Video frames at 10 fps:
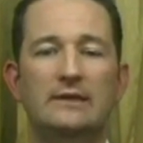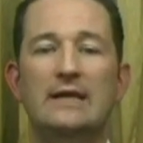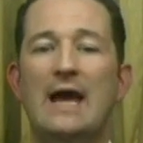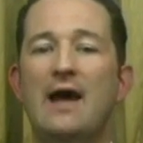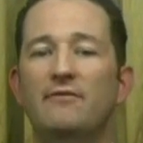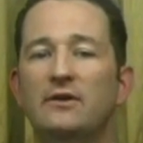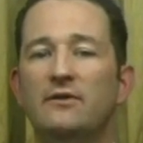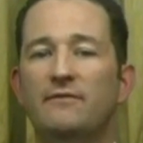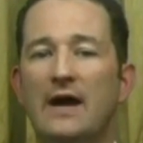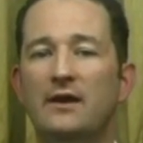to having
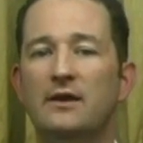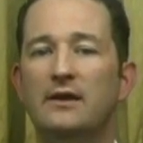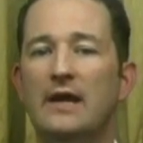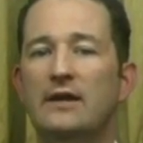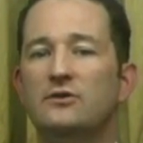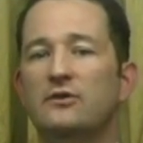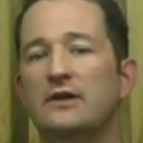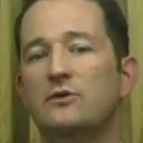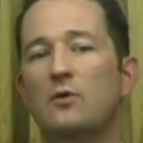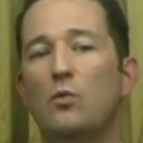the Vatican enter
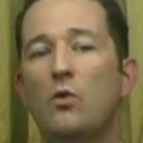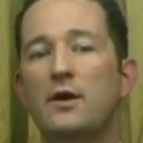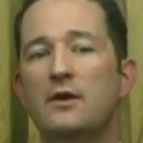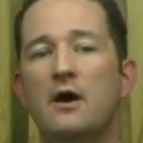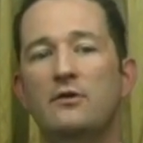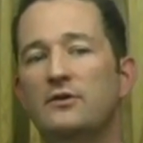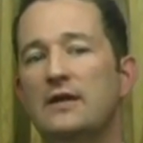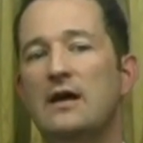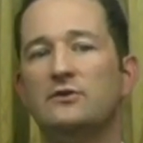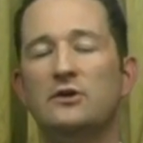into a
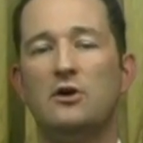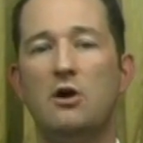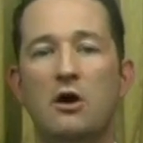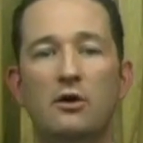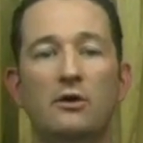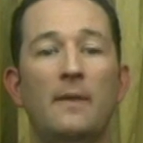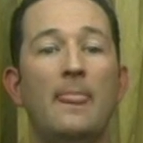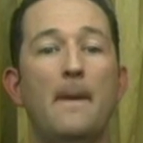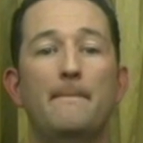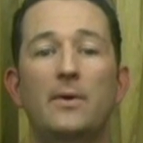100,000 card
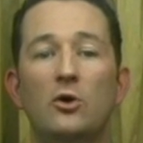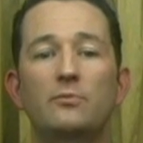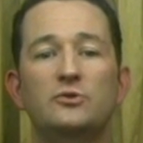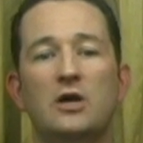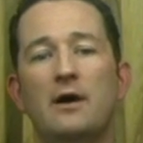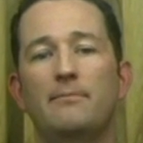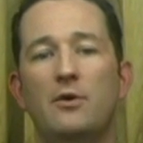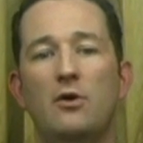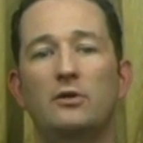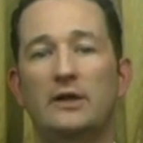Pope John
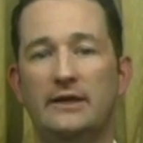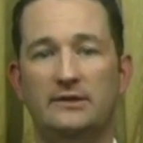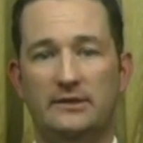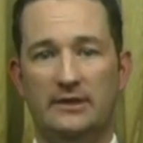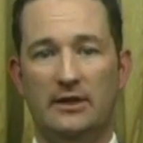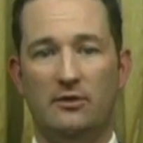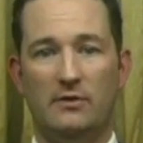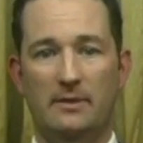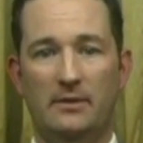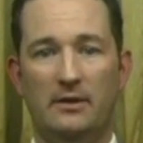Paul licensing
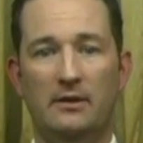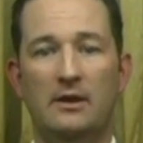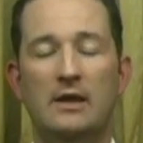agreement.